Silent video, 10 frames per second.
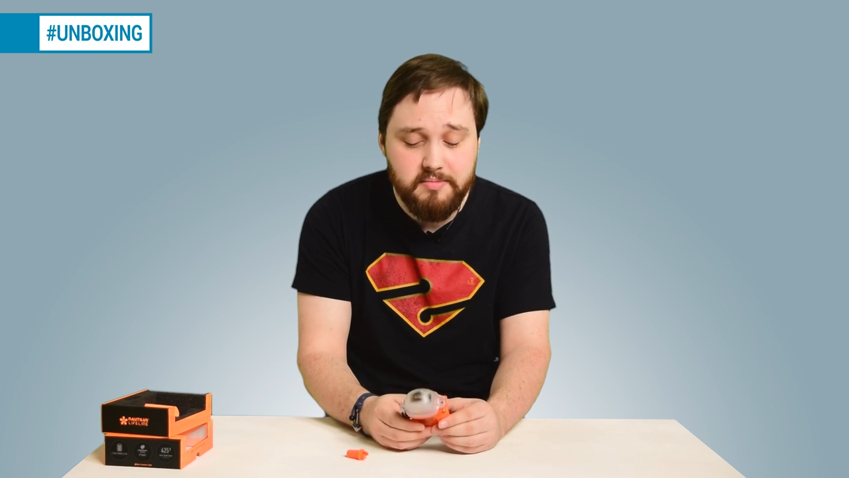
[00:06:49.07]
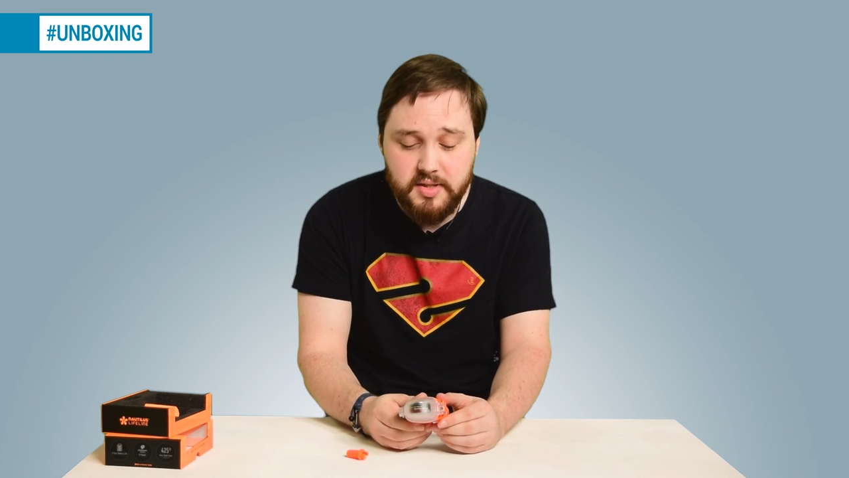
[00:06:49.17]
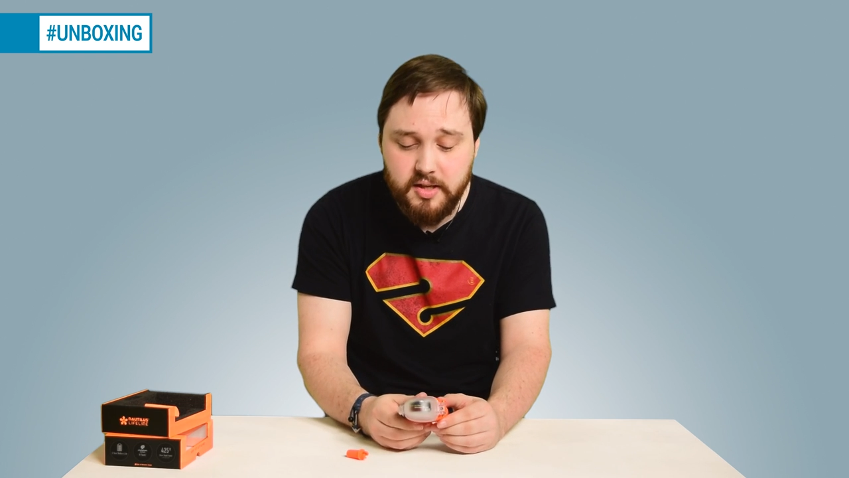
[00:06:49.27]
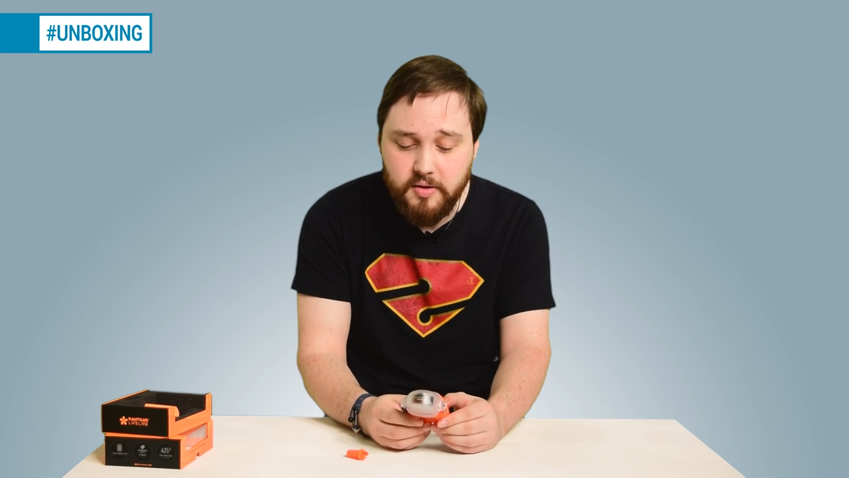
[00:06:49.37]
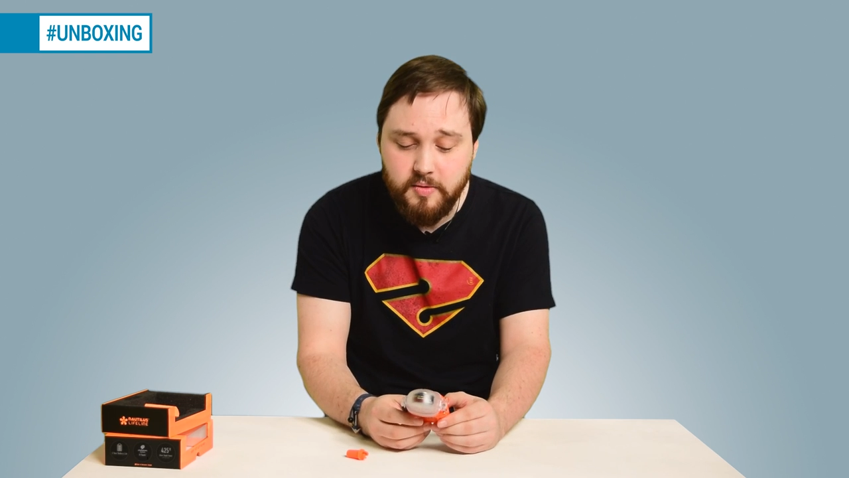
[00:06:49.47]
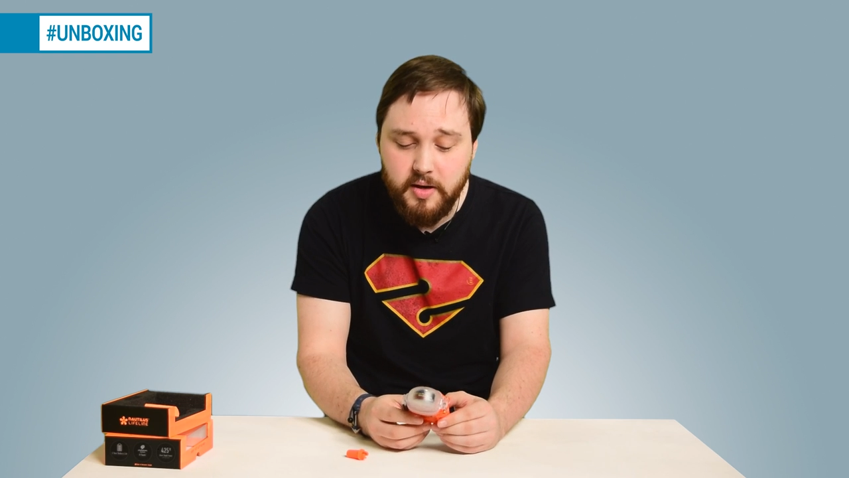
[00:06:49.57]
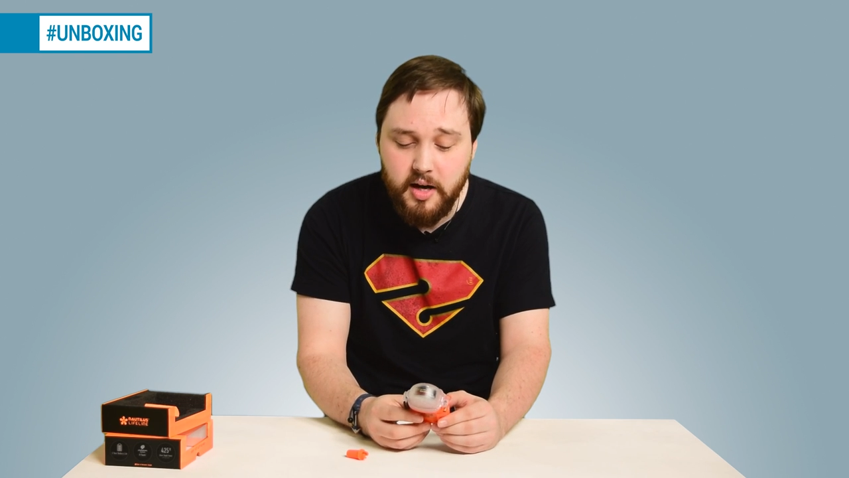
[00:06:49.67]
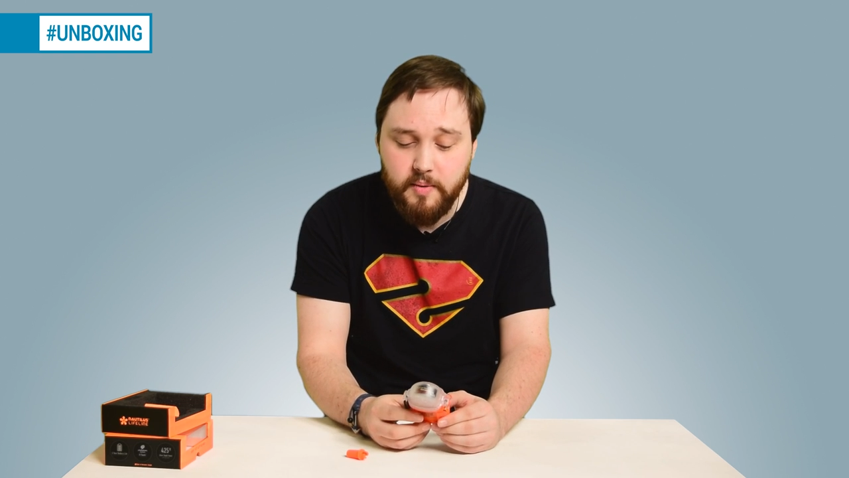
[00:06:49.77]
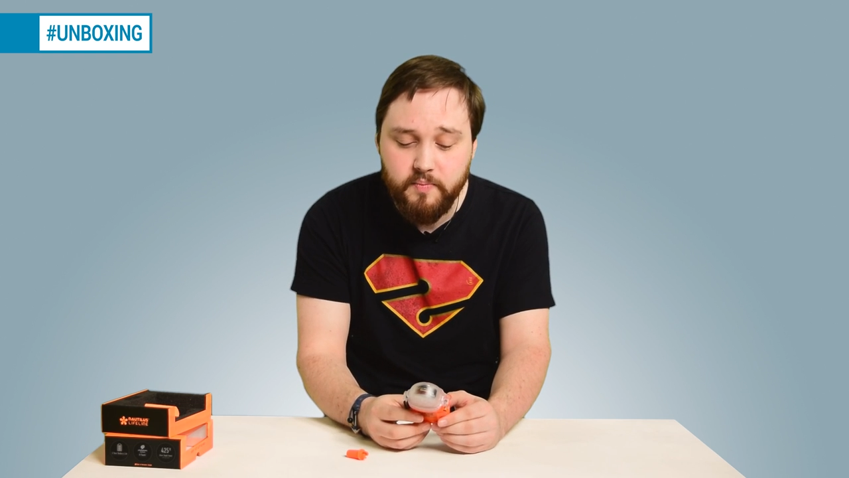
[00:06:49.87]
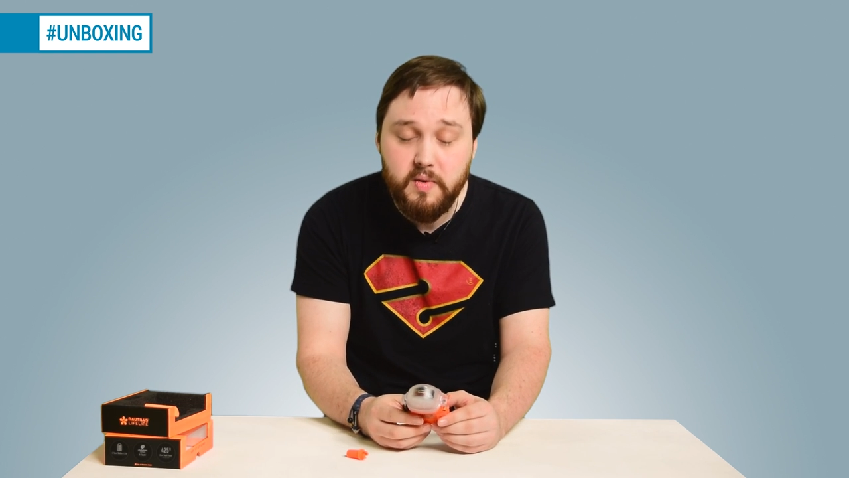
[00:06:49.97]
So
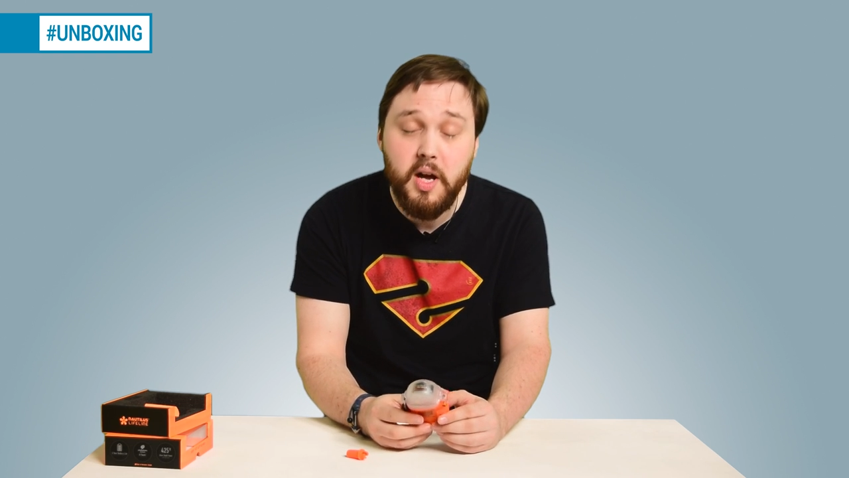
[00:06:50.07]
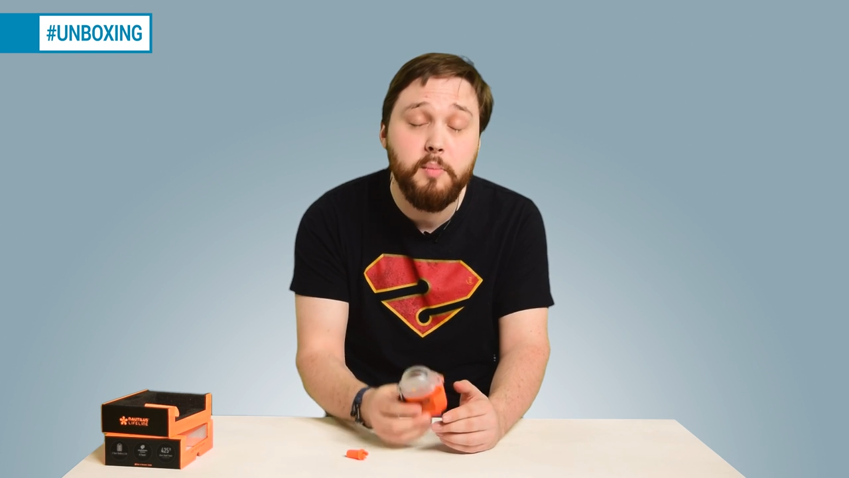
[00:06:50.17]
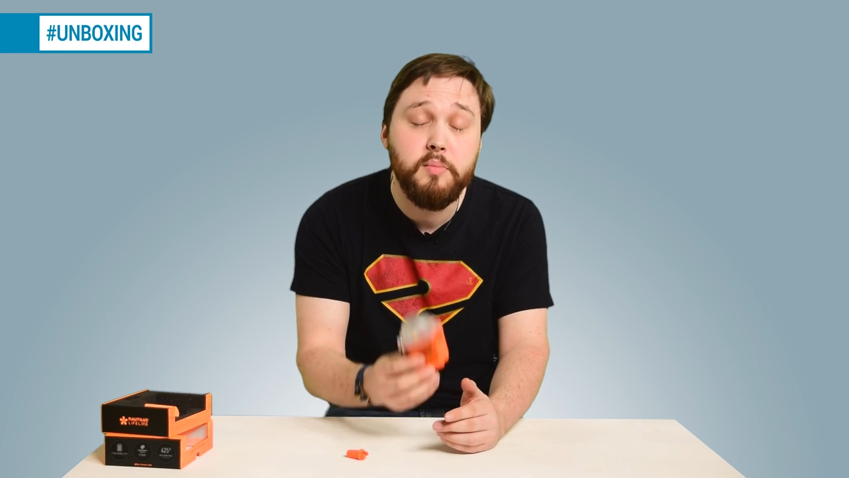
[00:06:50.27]
yeah,